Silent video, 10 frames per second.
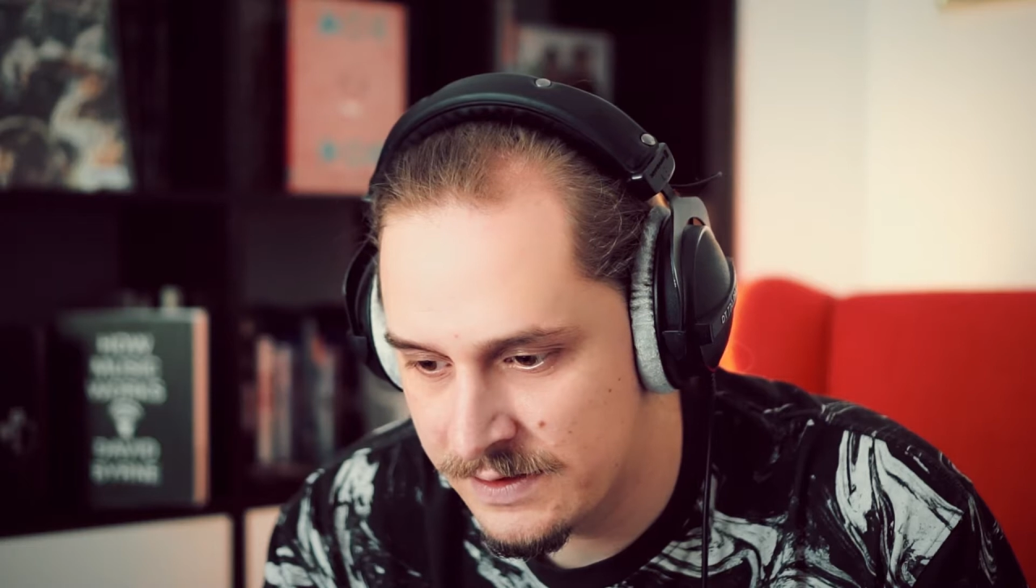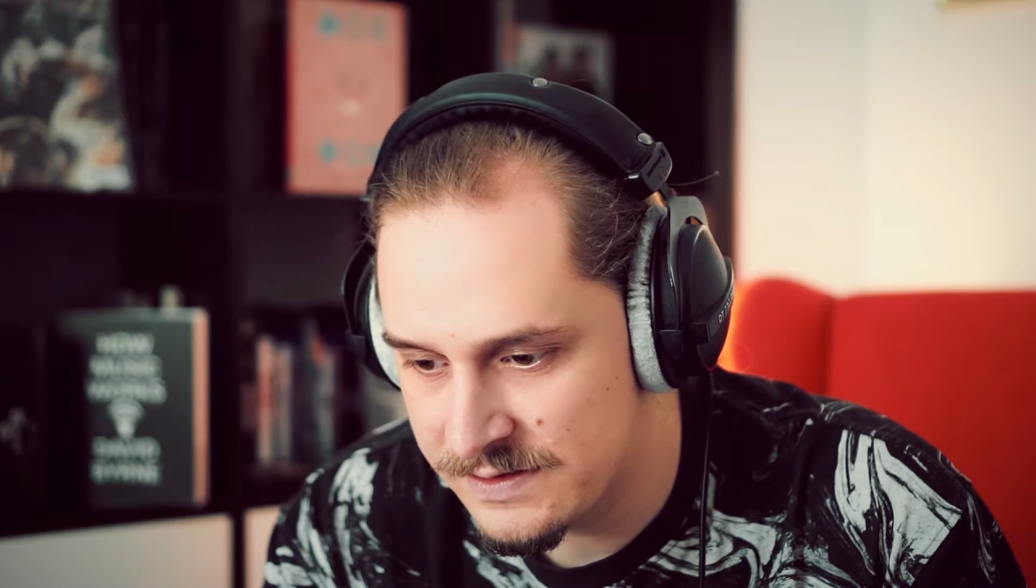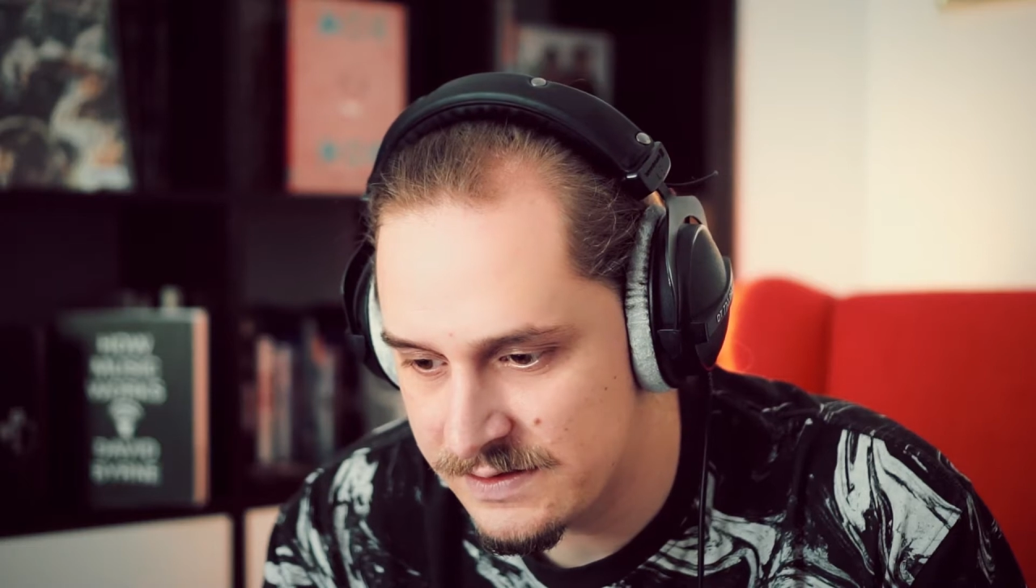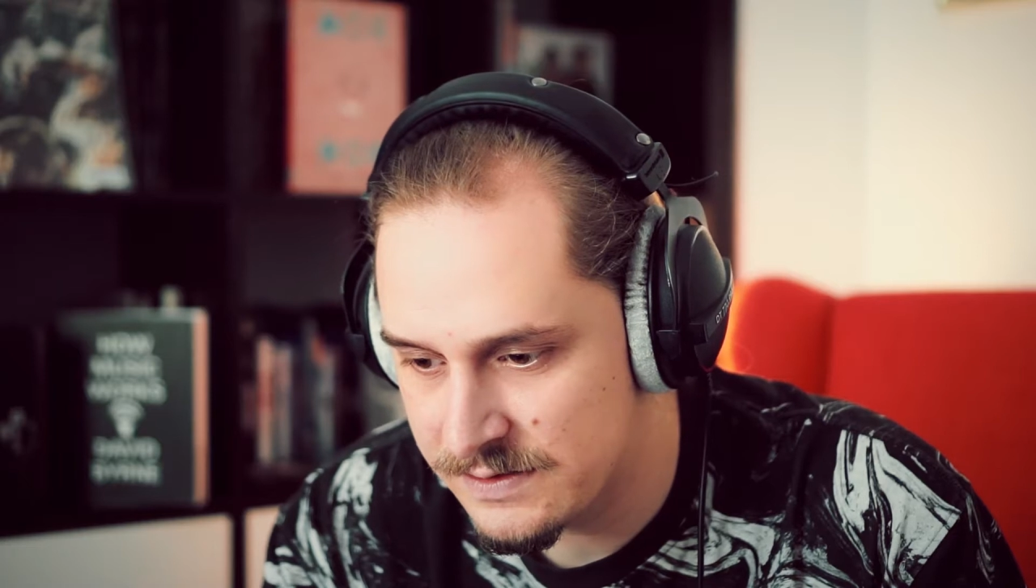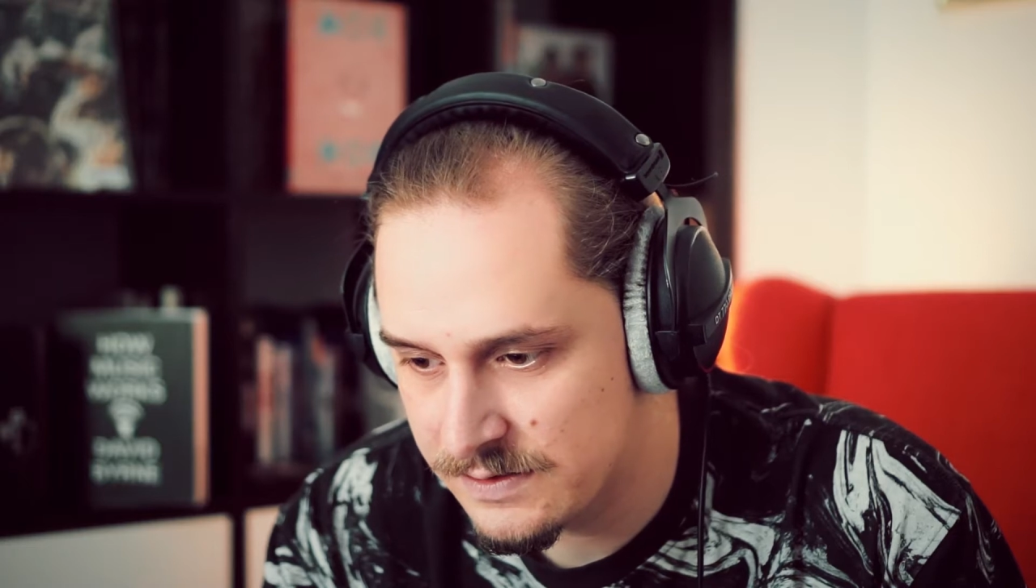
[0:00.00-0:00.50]

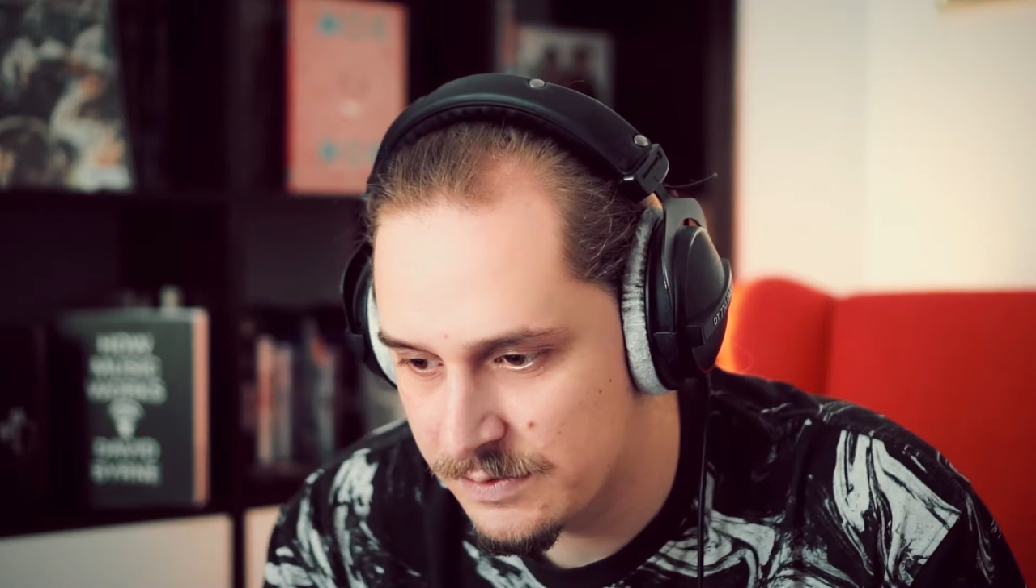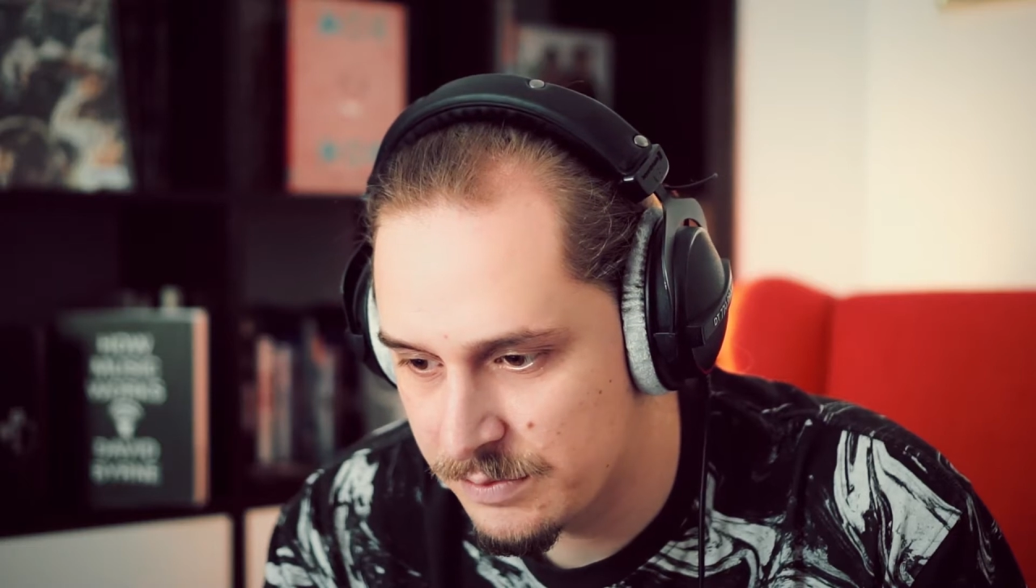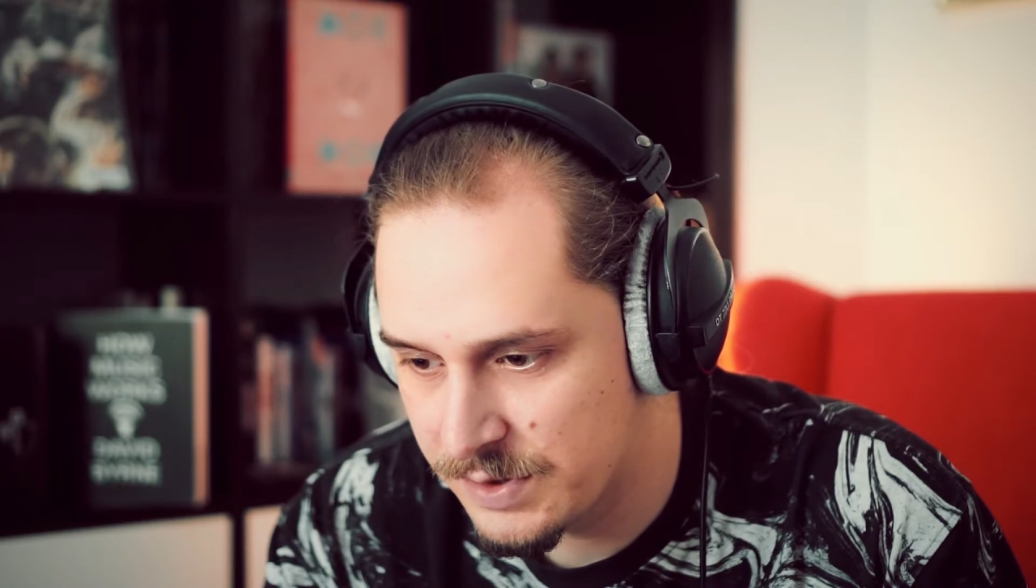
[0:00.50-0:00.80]
This